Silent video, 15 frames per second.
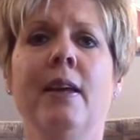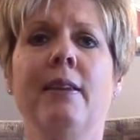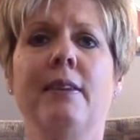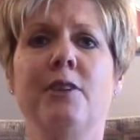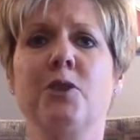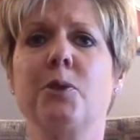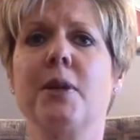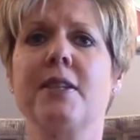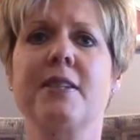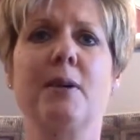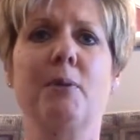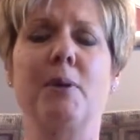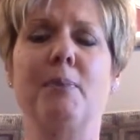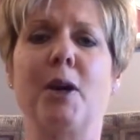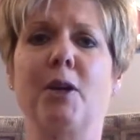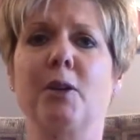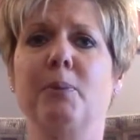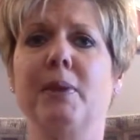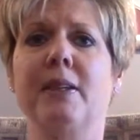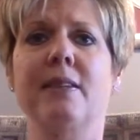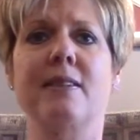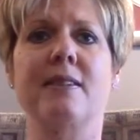These traits are
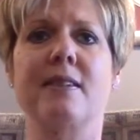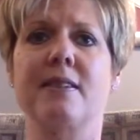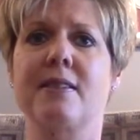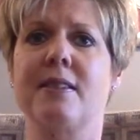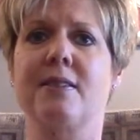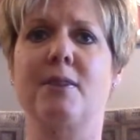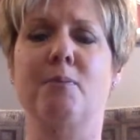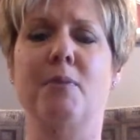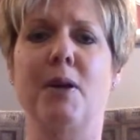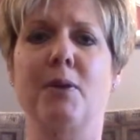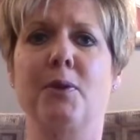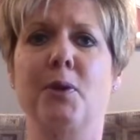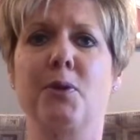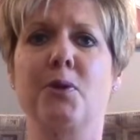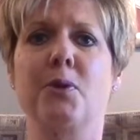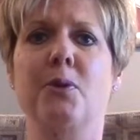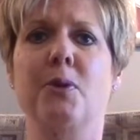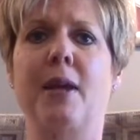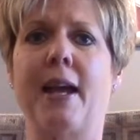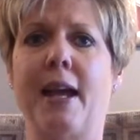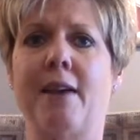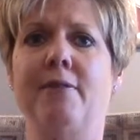remarkably consistent among those who
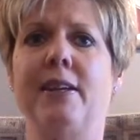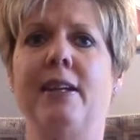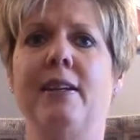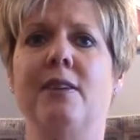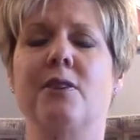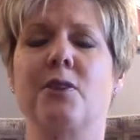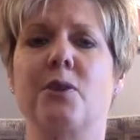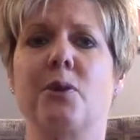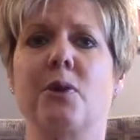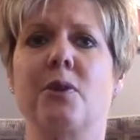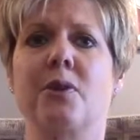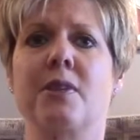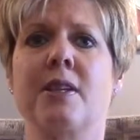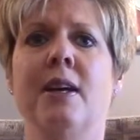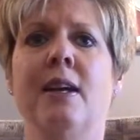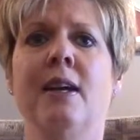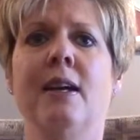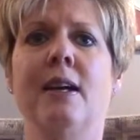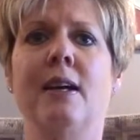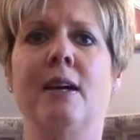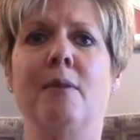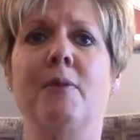have eating disorders.
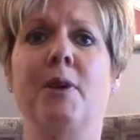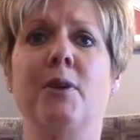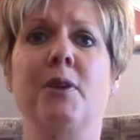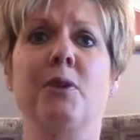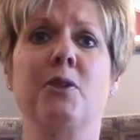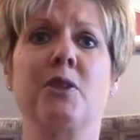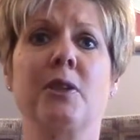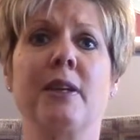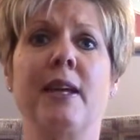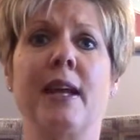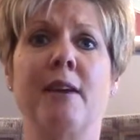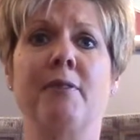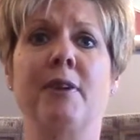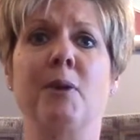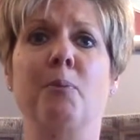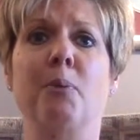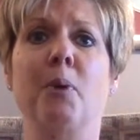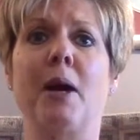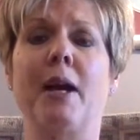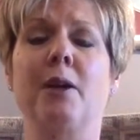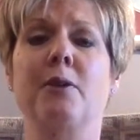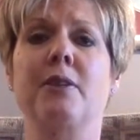Uh, they're usually evident
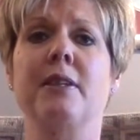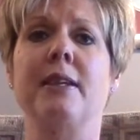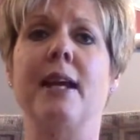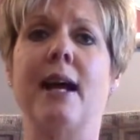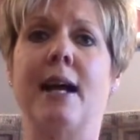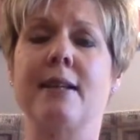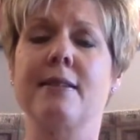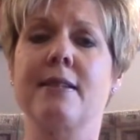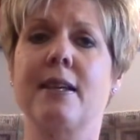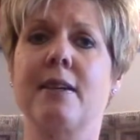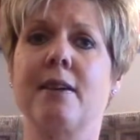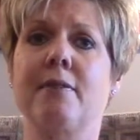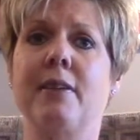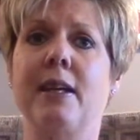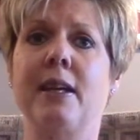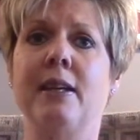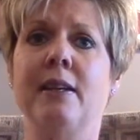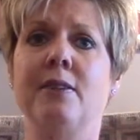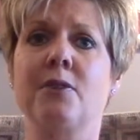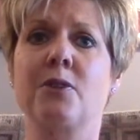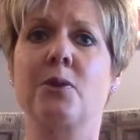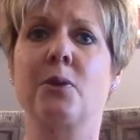prior to the onset of the
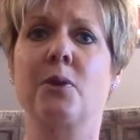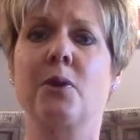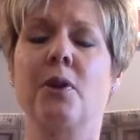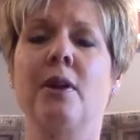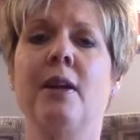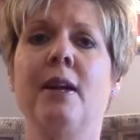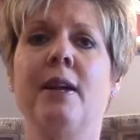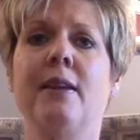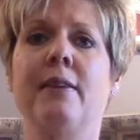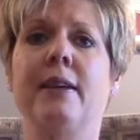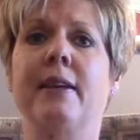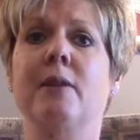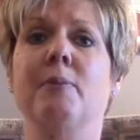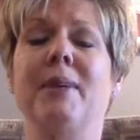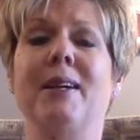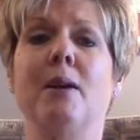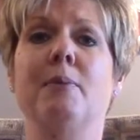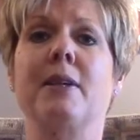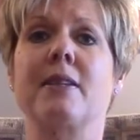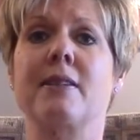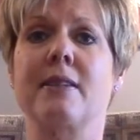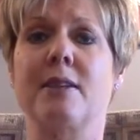eating disorder. They can become
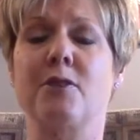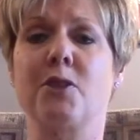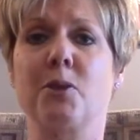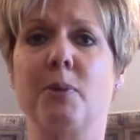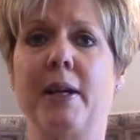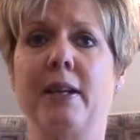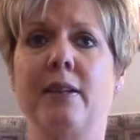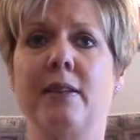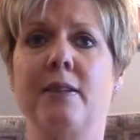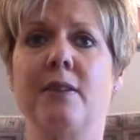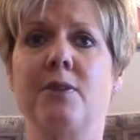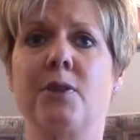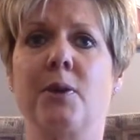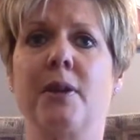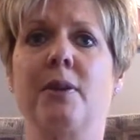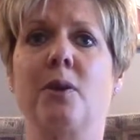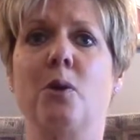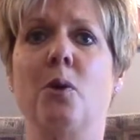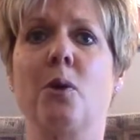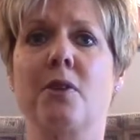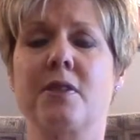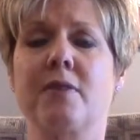accentuated during the
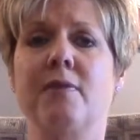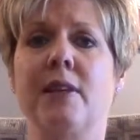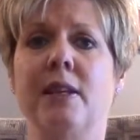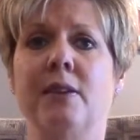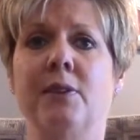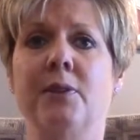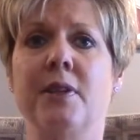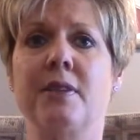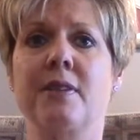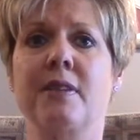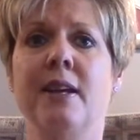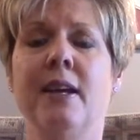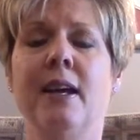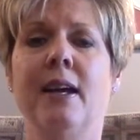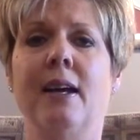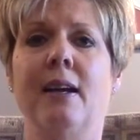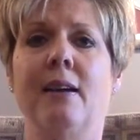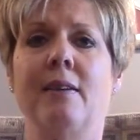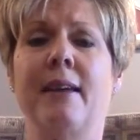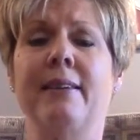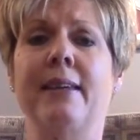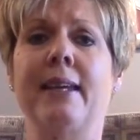course of the illness,
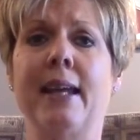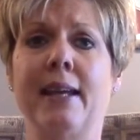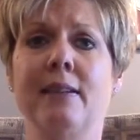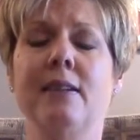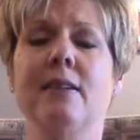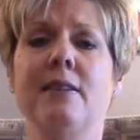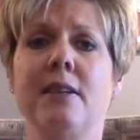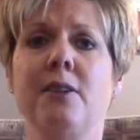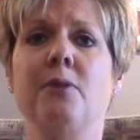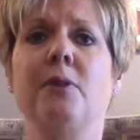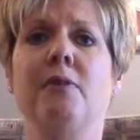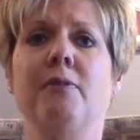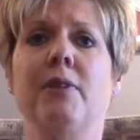uh, and they can continue in